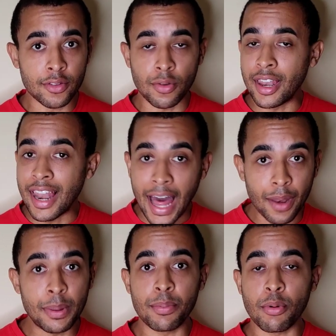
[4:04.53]
So a
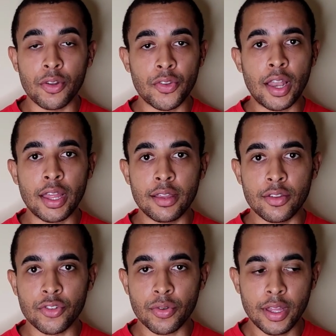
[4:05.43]
lot of people are selling in
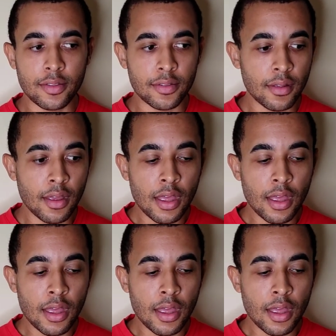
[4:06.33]
the streets.